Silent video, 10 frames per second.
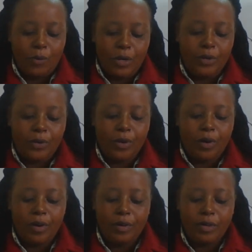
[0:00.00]
we
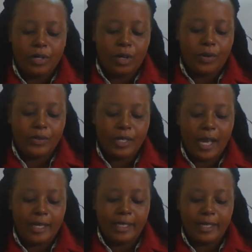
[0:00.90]
grow, cross,
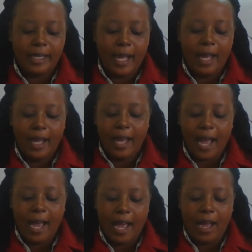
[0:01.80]
and rear
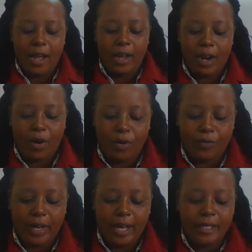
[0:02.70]

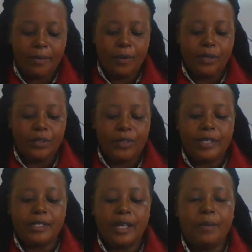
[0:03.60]
of animals on
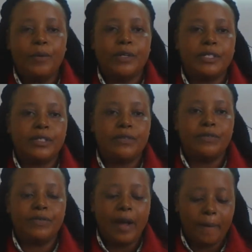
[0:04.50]
the same what?
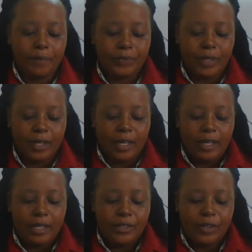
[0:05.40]
Farm.
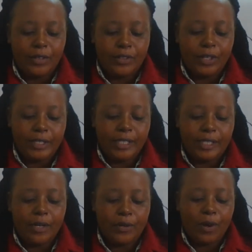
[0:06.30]
So in short, it's
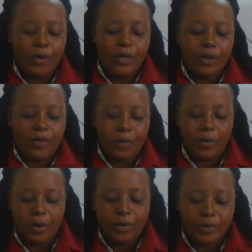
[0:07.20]
the growing of
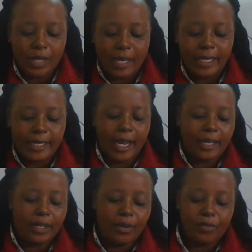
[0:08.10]
crops and the
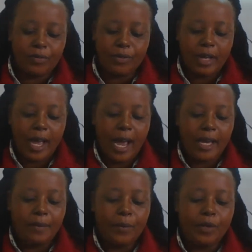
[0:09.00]
rearing of
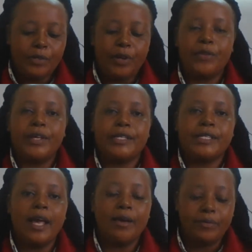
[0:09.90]
animals on the
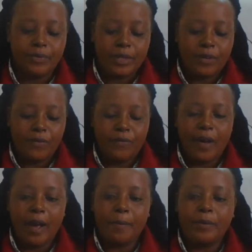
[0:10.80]
same
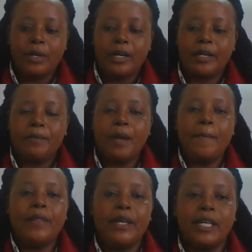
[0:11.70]
farm.
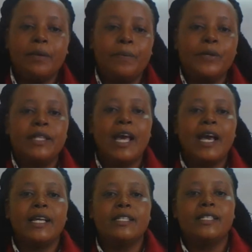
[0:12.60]
Remember the key point
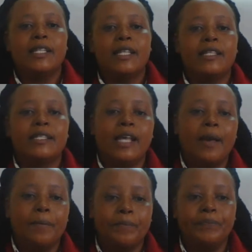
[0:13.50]
there is
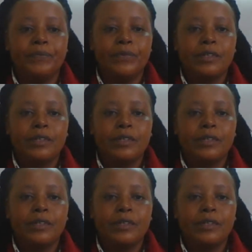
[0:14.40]
same.